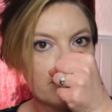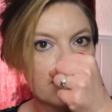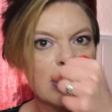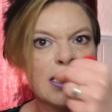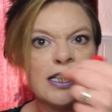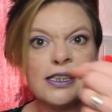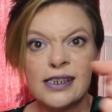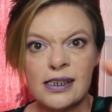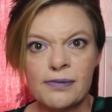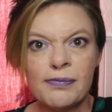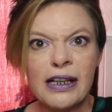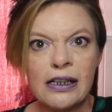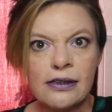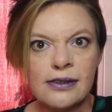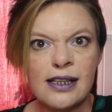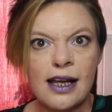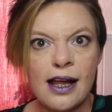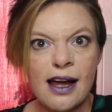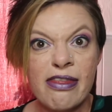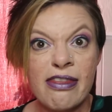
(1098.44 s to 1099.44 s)
It
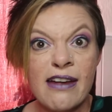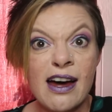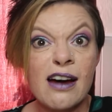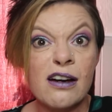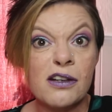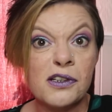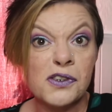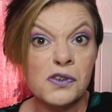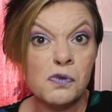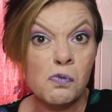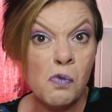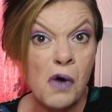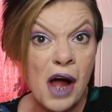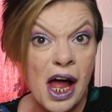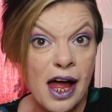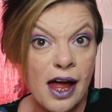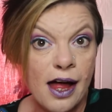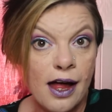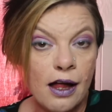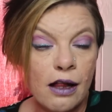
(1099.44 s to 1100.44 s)
smells like that as
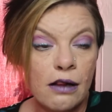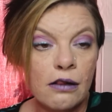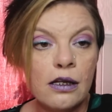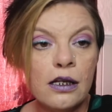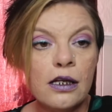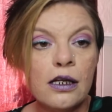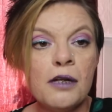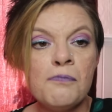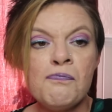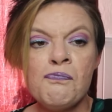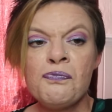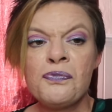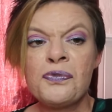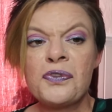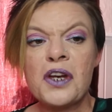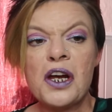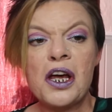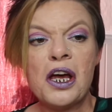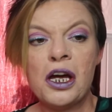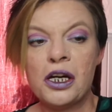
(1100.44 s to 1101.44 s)
well.
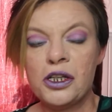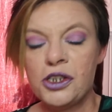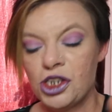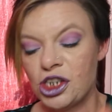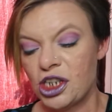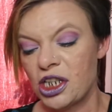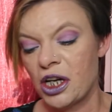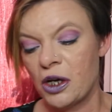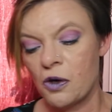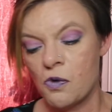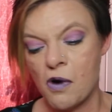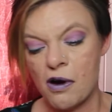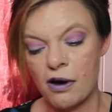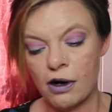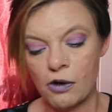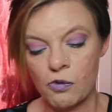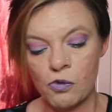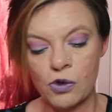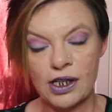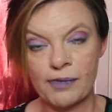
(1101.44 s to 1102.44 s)
And you know
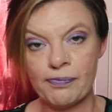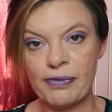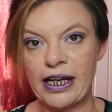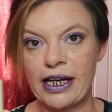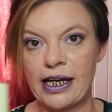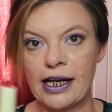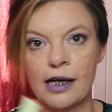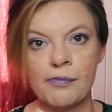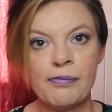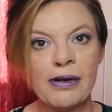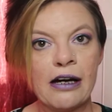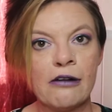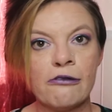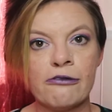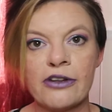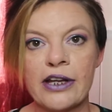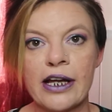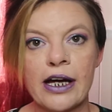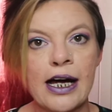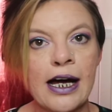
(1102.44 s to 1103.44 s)
what? Would I pay £8
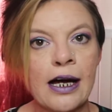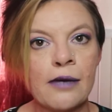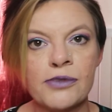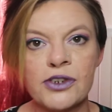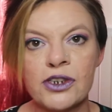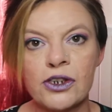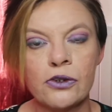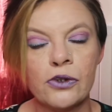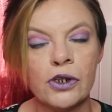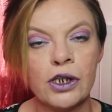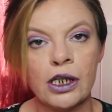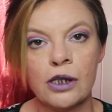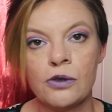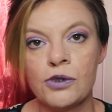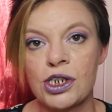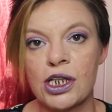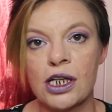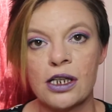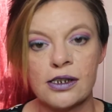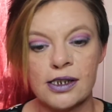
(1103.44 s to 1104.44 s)
for that? Absolutely no
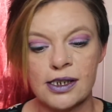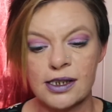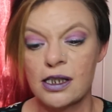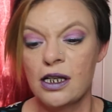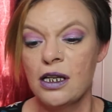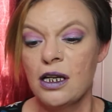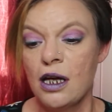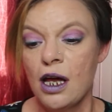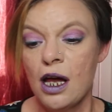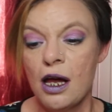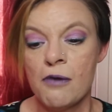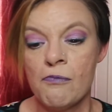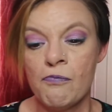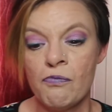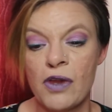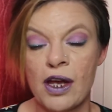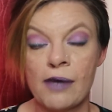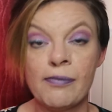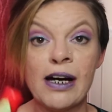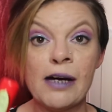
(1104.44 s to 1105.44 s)
chance.
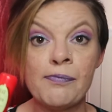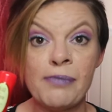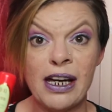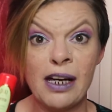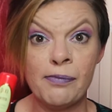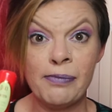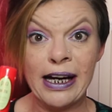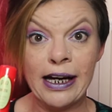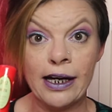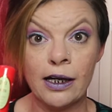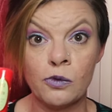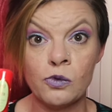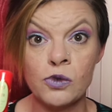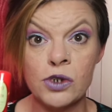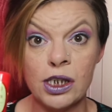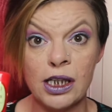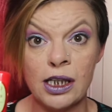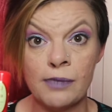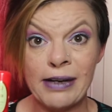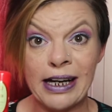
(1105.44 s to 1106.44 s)
I might pay a
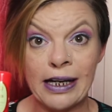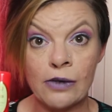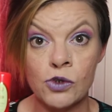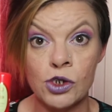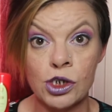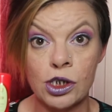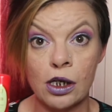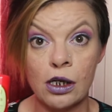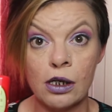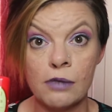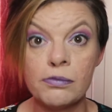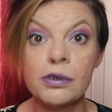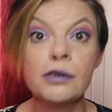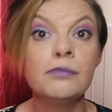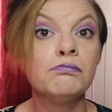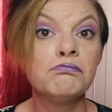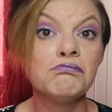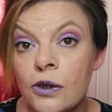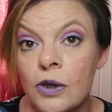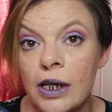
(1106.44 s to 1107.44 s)
pound in a pound shop.
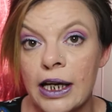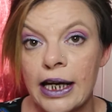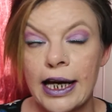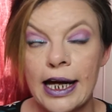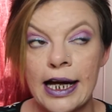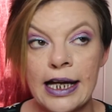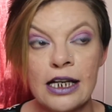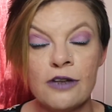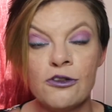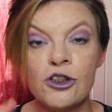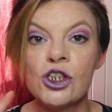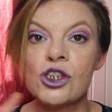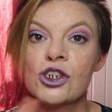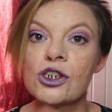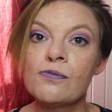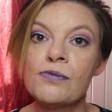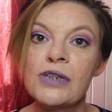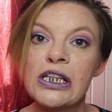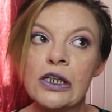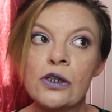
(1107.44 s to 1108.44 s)
Absolutely. And if you're
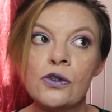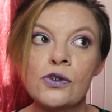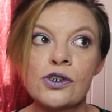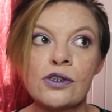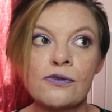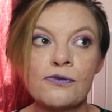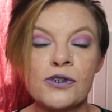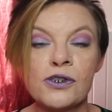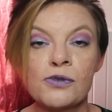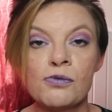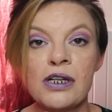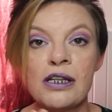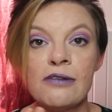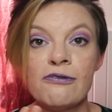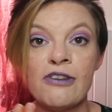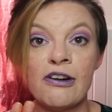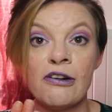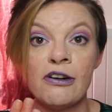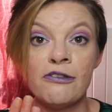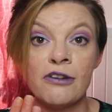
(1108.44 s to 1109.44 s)
somebody who suffers with
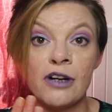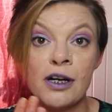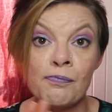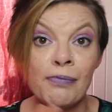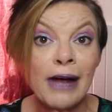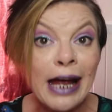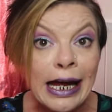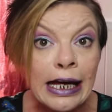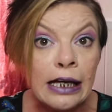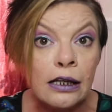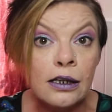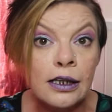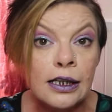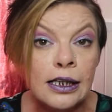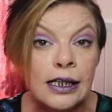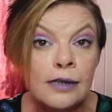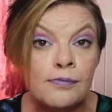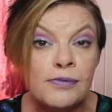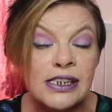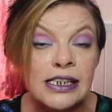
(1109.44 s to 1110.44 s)
very, very pale
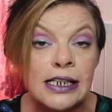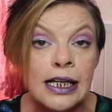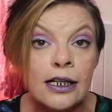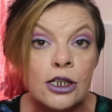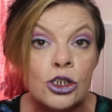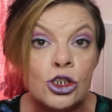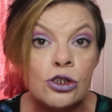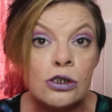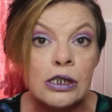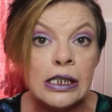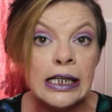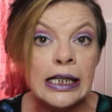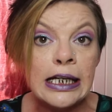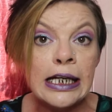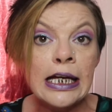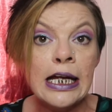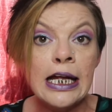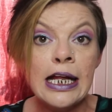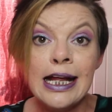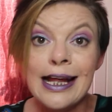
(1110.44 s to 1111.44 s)
lips
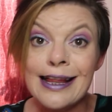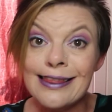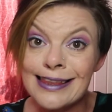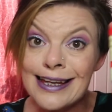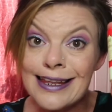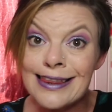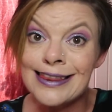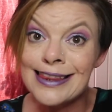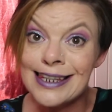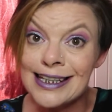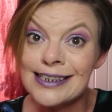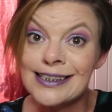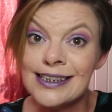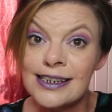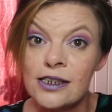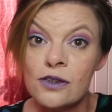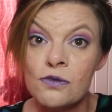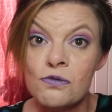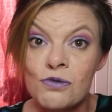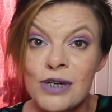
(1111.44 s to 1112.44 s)
naturally, then this
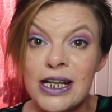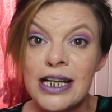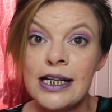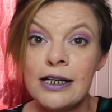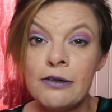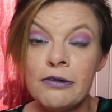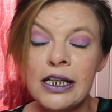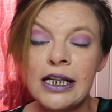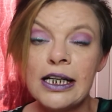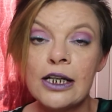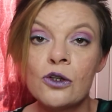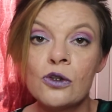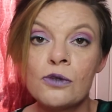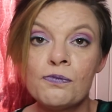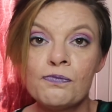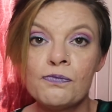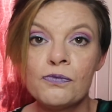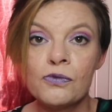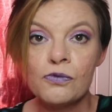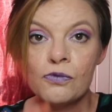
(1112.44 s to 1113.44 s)
is a really, really
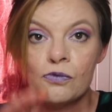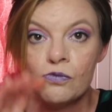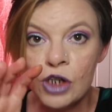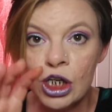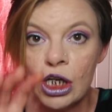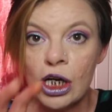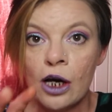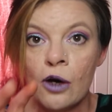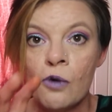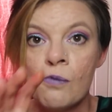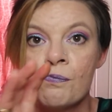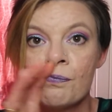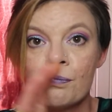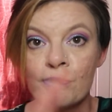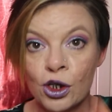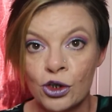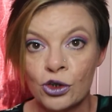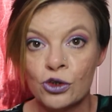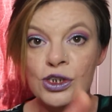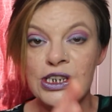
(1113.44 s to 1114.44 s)
good, you know,
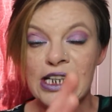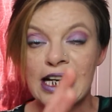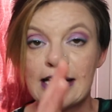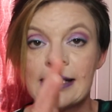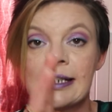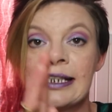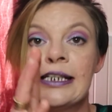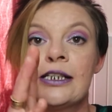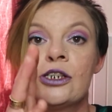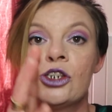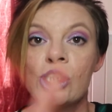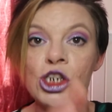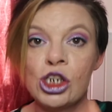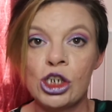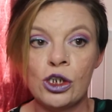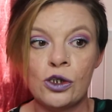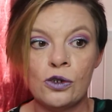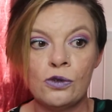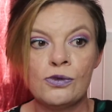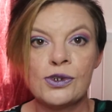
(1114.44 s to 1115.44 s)
product idea to
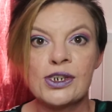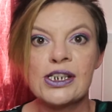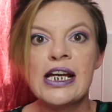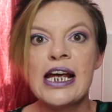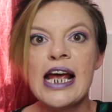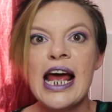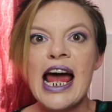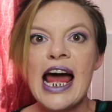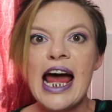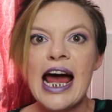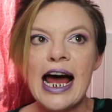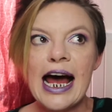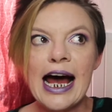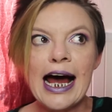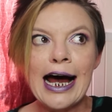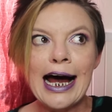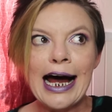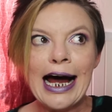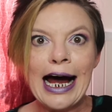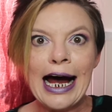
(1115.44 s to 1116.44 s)
use.
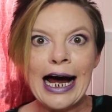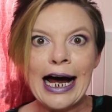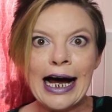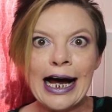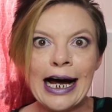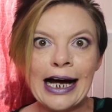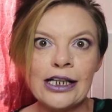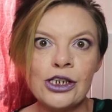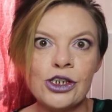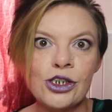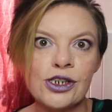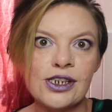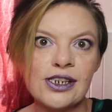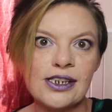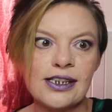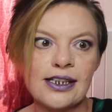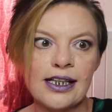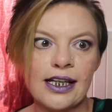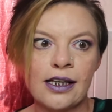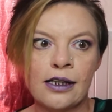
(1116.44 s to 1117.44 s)
I just
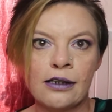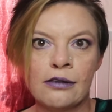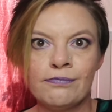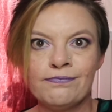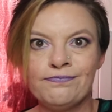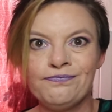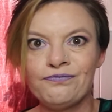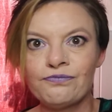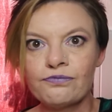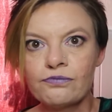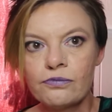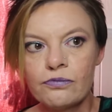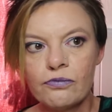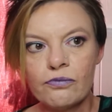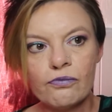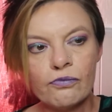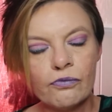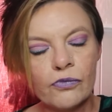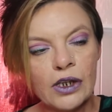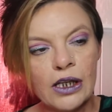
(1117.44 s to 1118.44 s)
think,
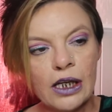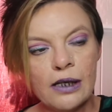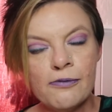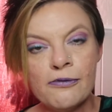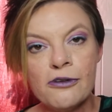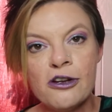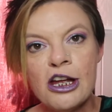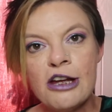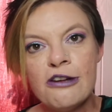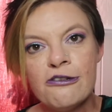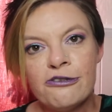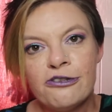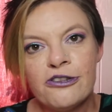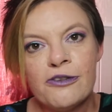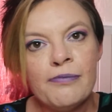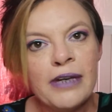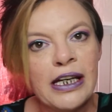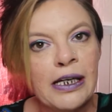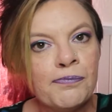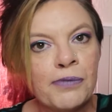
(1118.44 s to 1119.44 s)
for
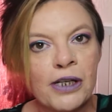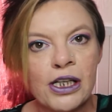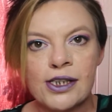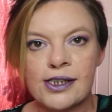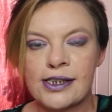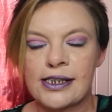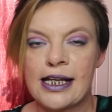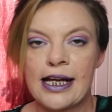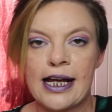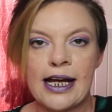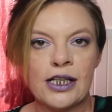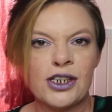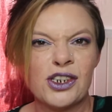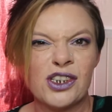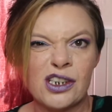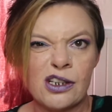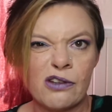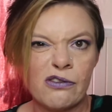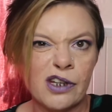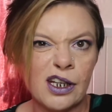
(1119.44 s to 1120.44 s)
me personally, I
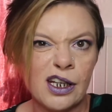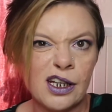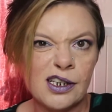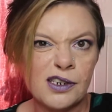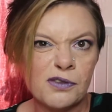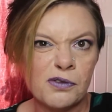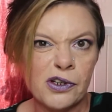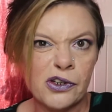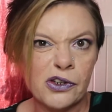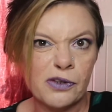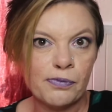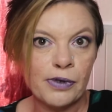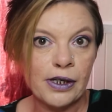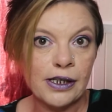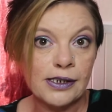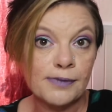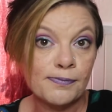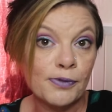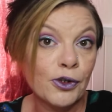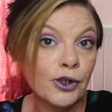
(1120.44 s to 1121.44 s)
just don't think it's worth the
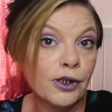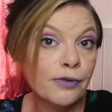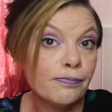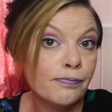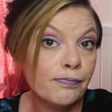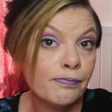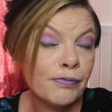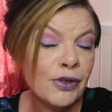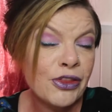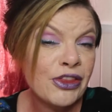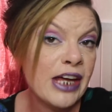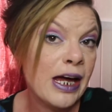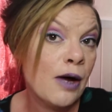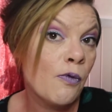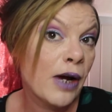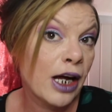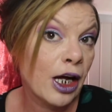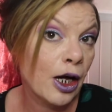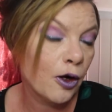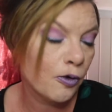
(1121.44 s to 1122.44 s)
price point. But there
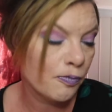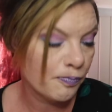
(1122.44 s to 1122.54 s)
we go.